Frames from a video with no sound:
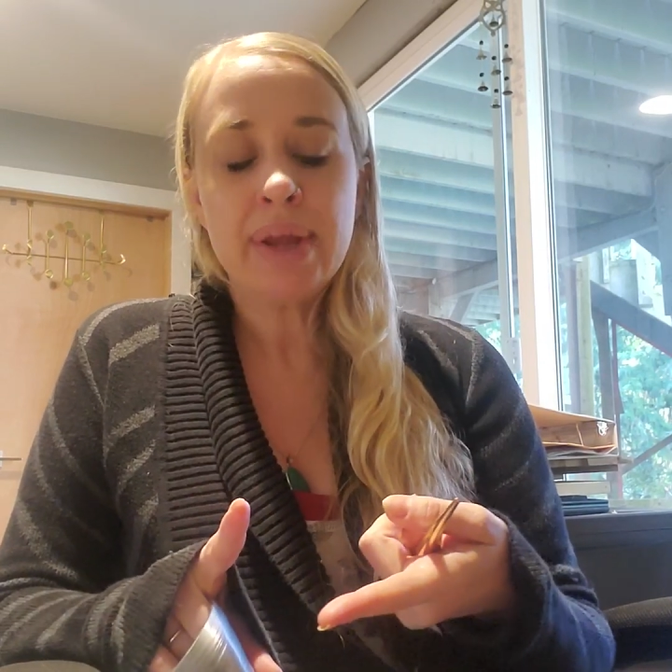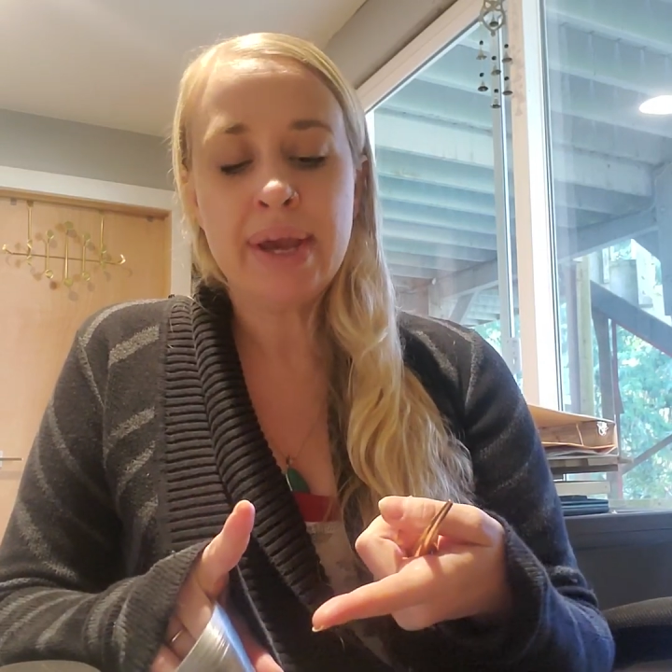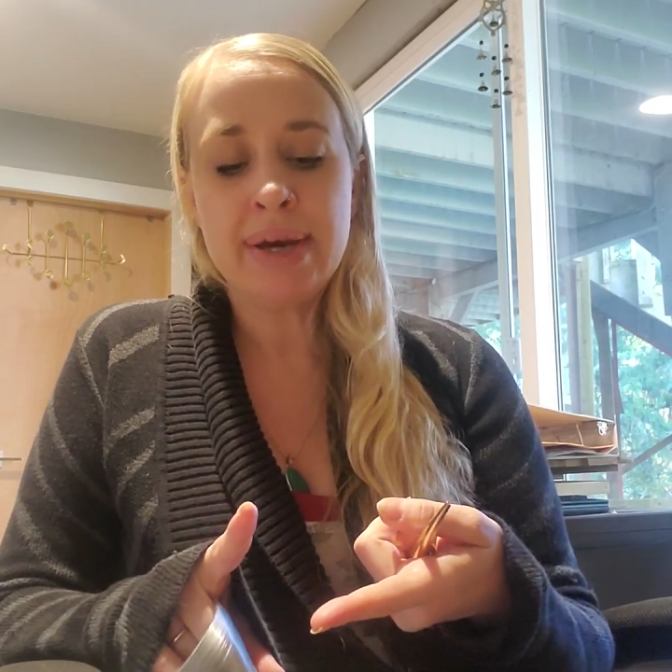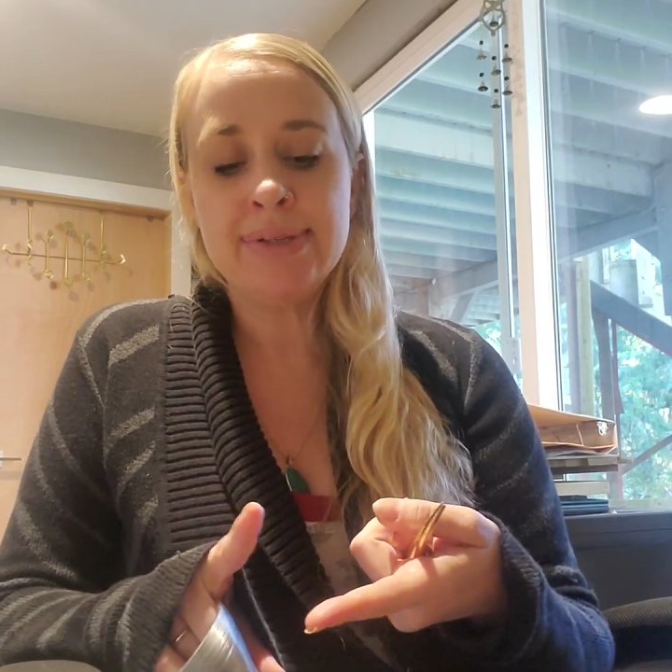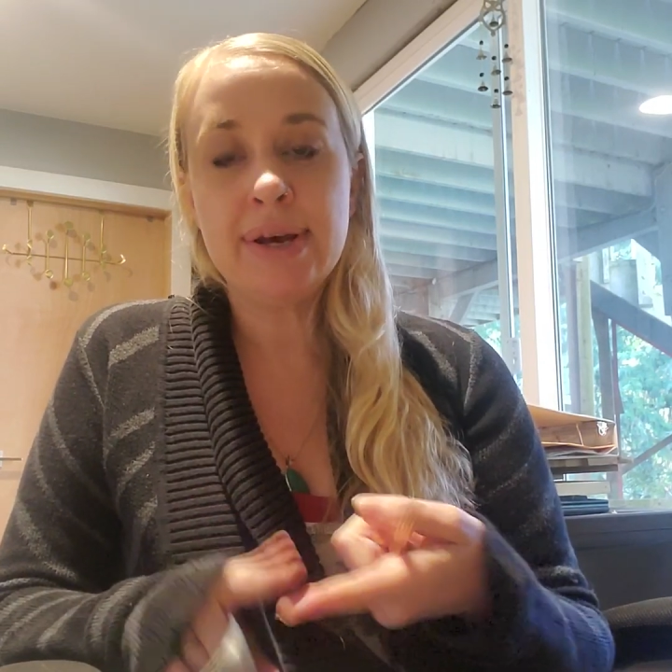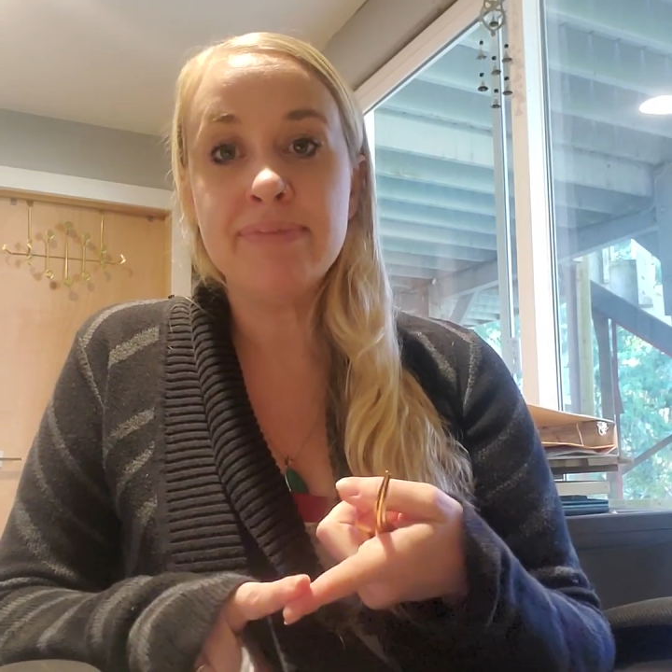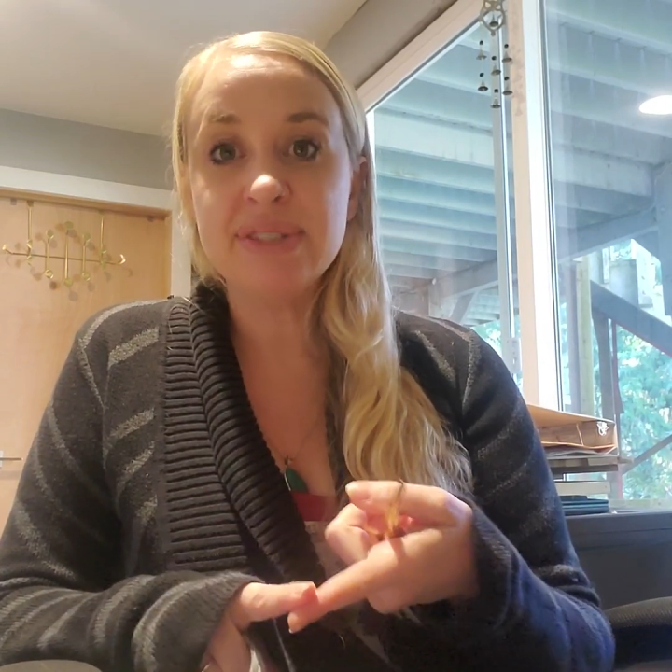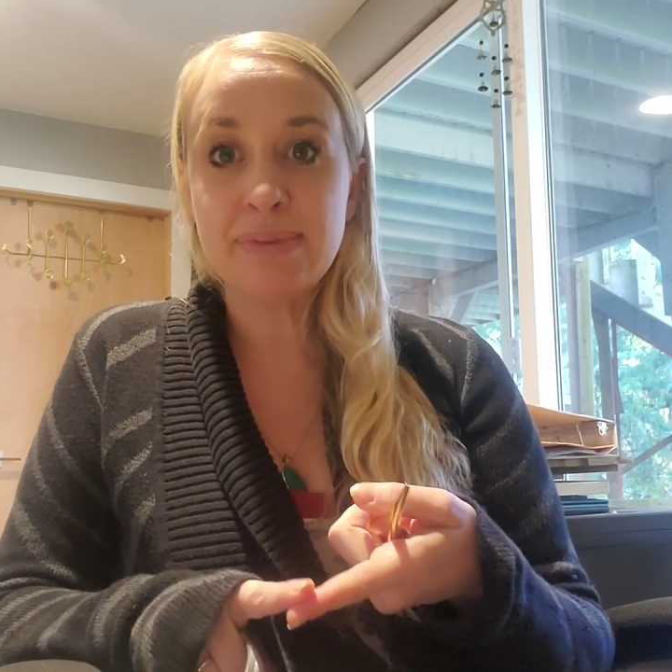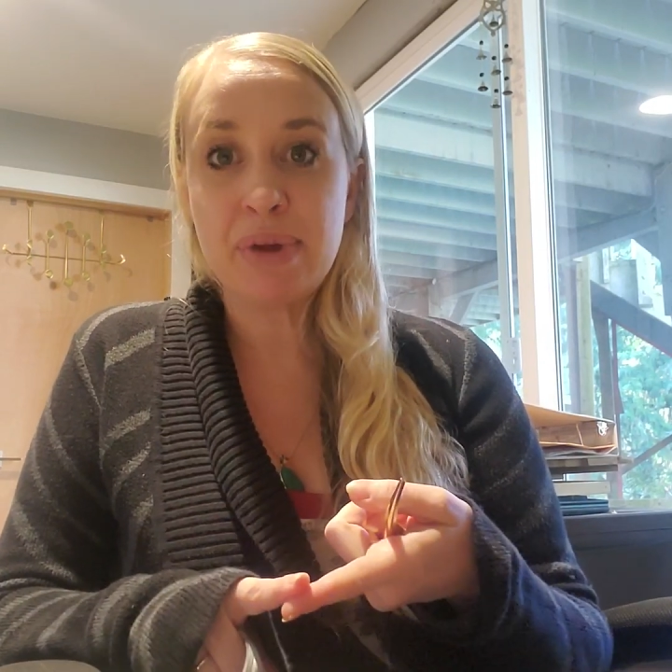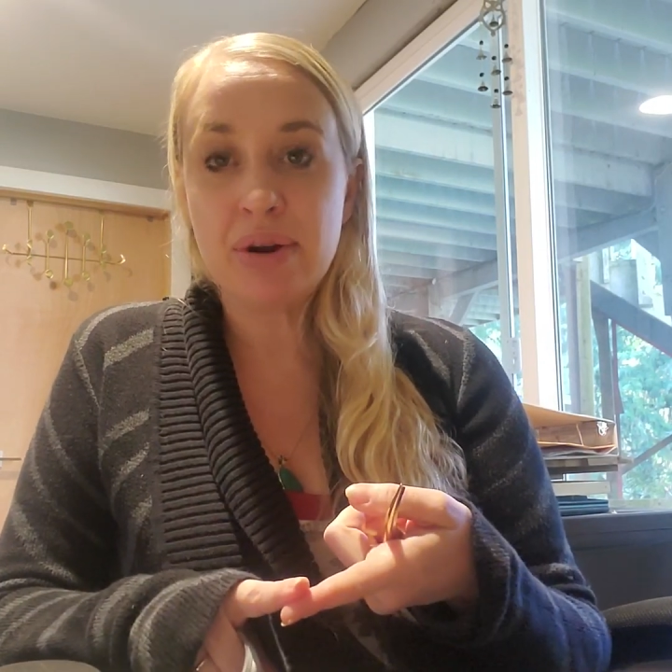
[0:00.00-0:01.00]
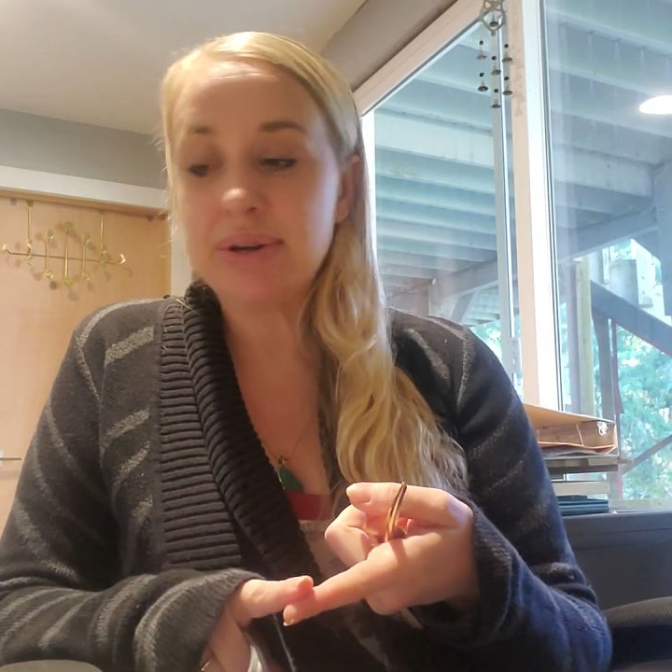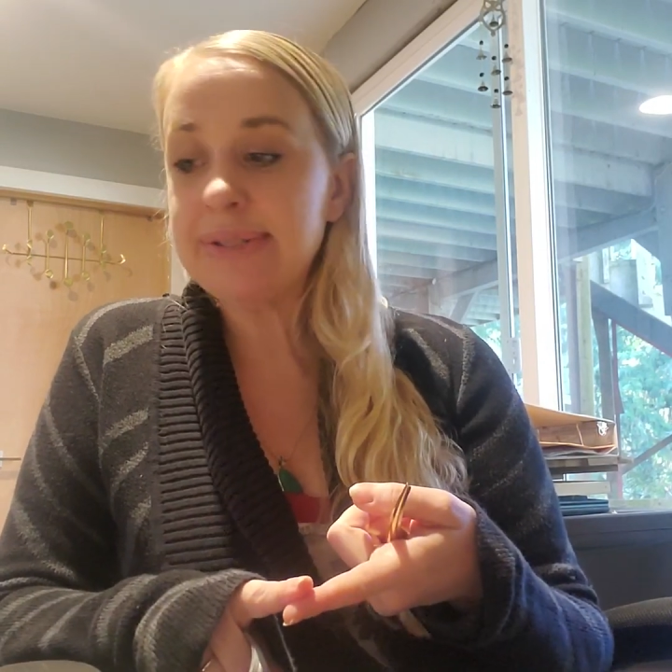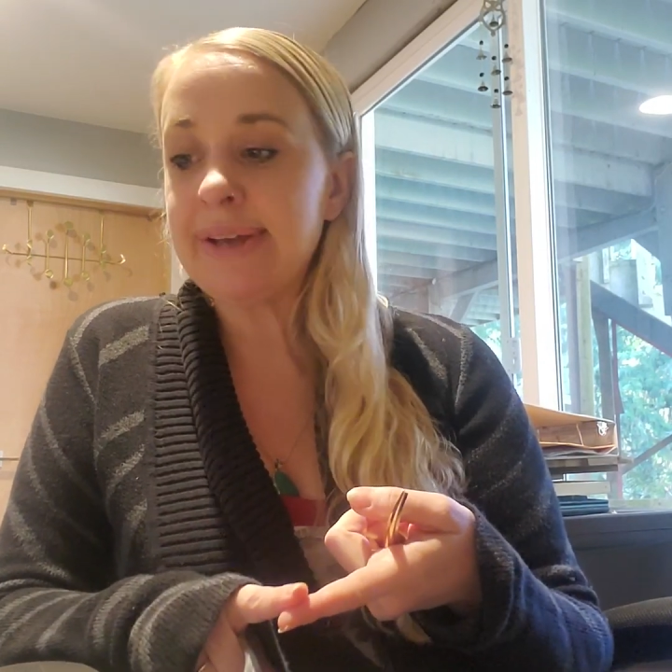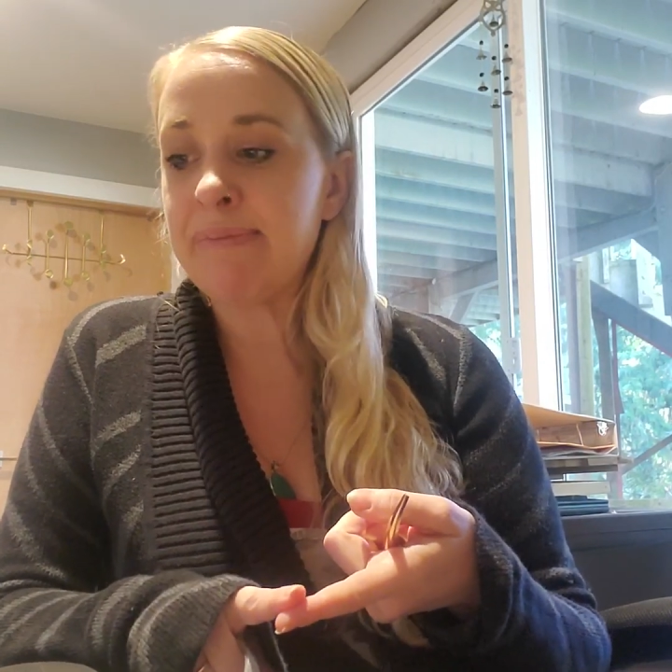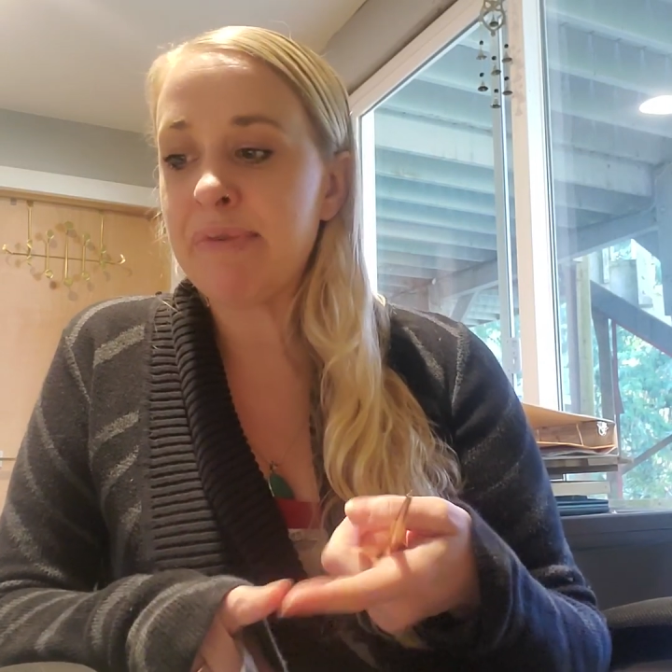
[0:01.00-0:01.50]
and submit an
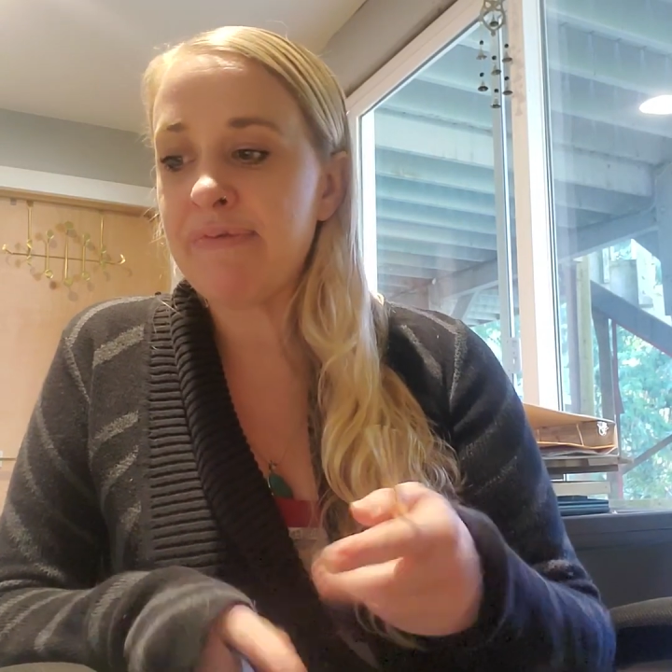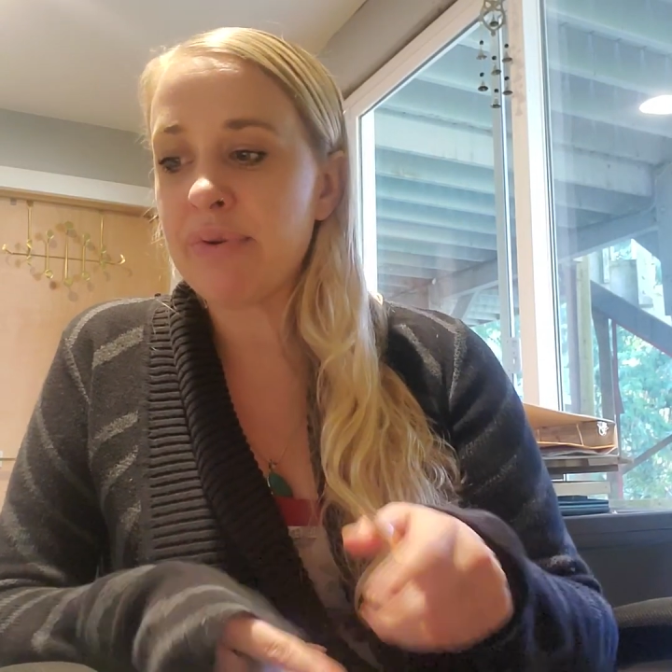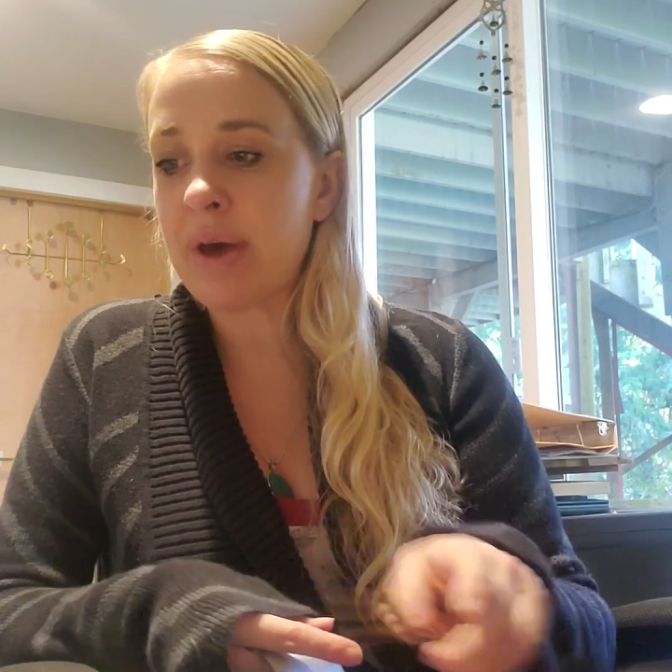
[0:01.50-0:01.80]
assignment for